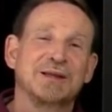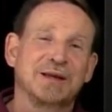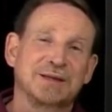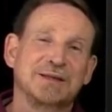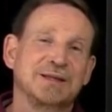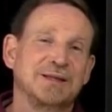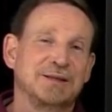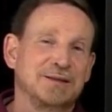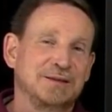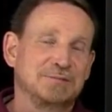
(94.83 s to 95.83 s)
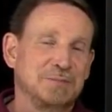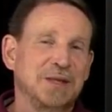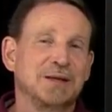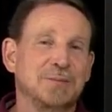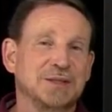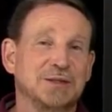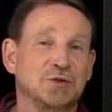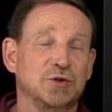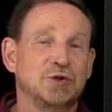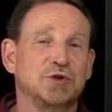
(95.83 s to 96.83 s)
the idea that these media
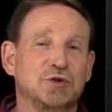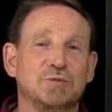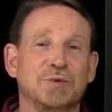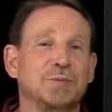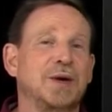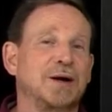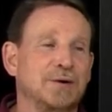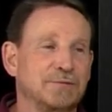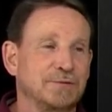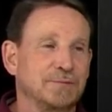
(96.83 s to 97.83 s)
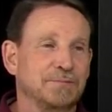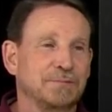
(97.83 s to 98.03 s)
messages are super powerful.